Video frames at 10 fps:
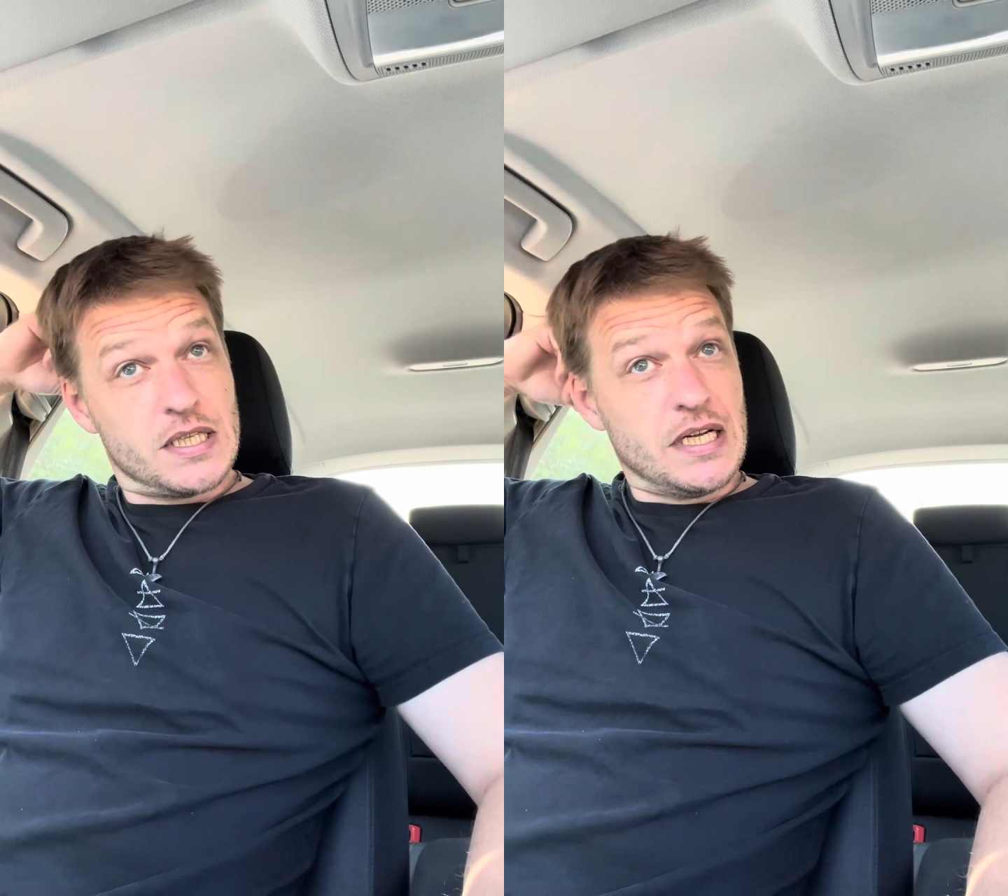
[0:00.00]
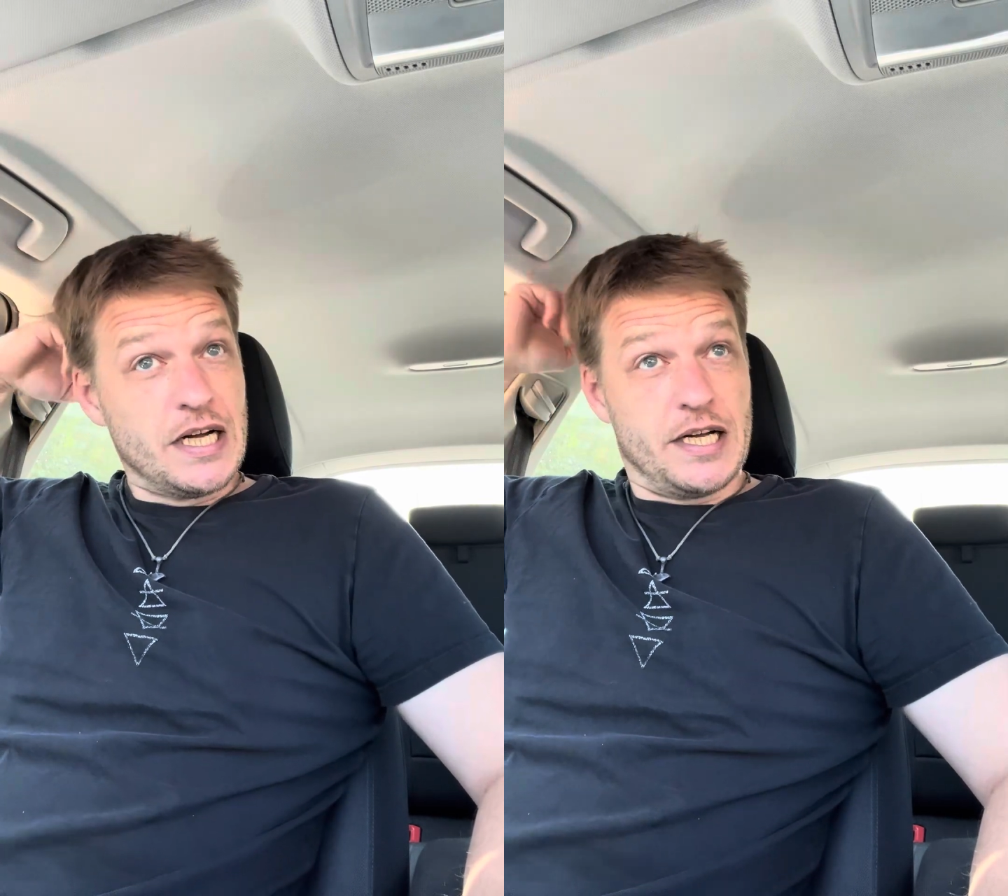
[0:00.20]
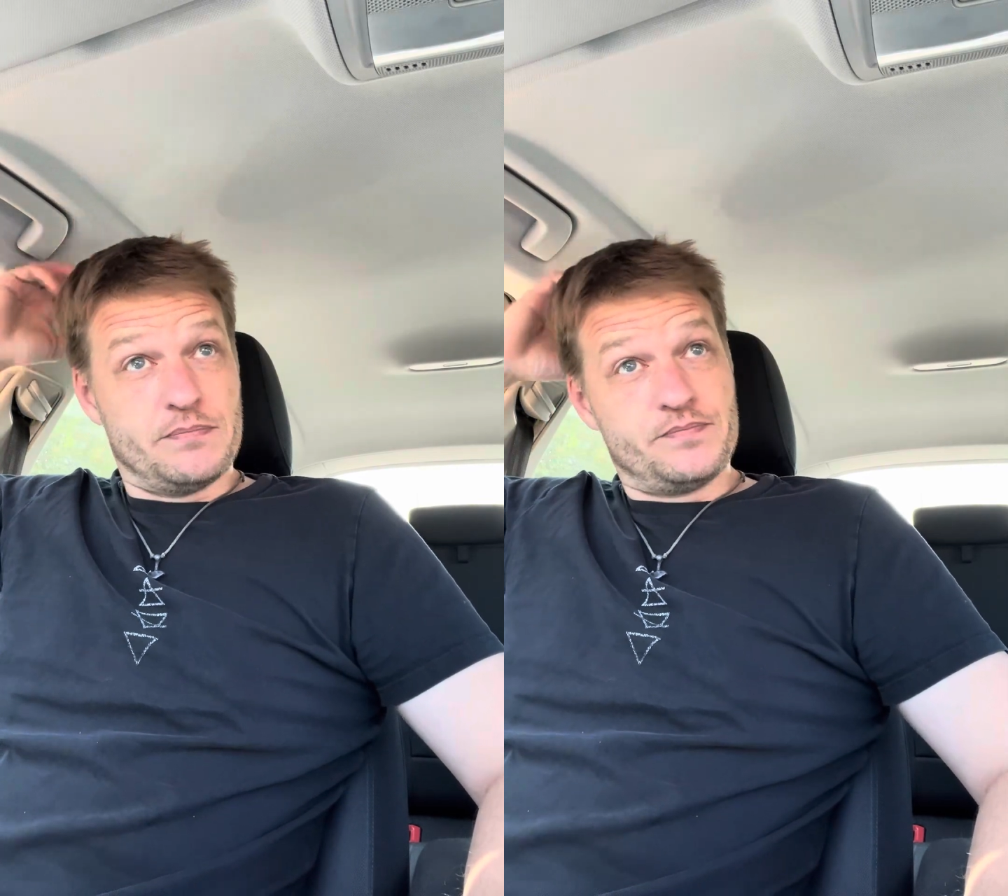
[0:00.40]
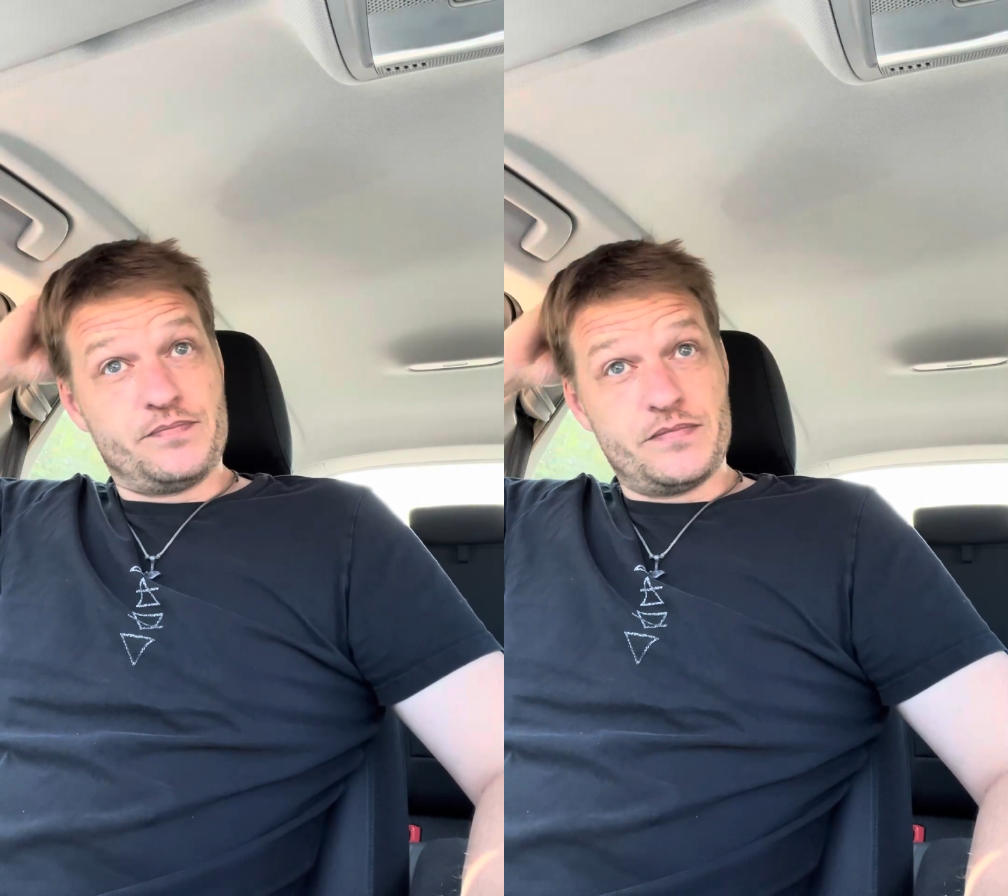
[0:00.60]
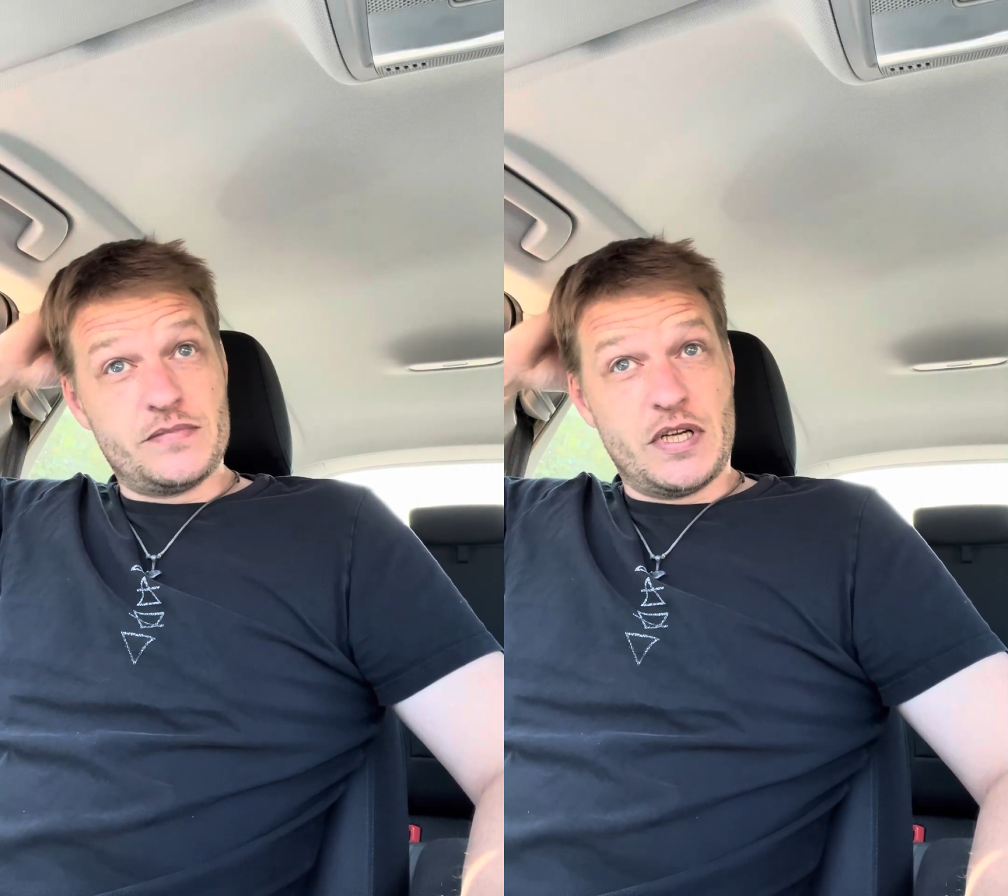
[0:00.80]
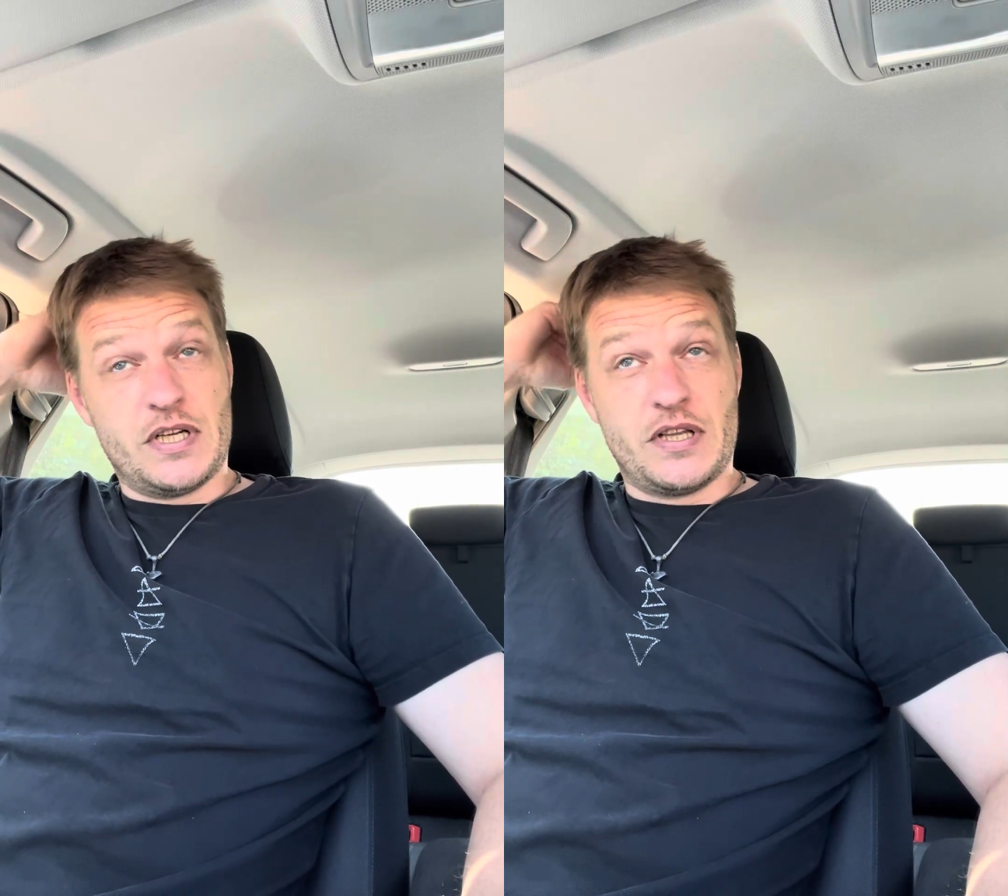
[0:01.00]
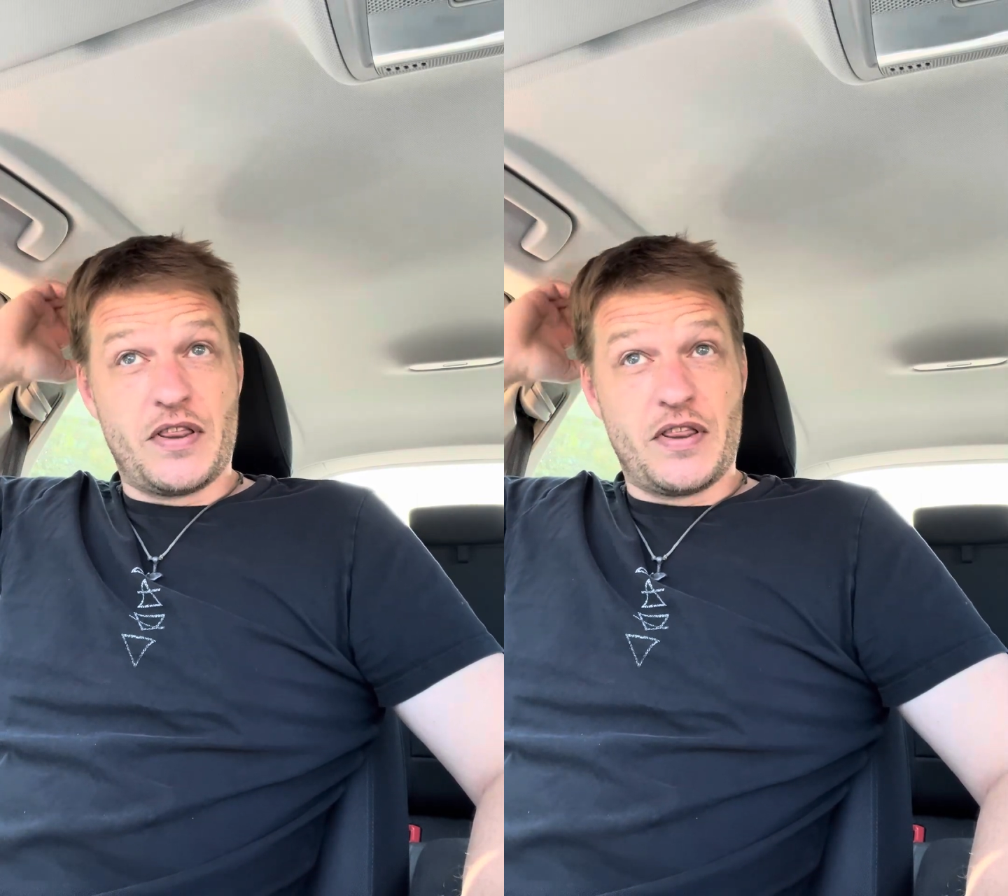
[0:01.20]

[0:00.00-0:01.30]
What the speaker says: and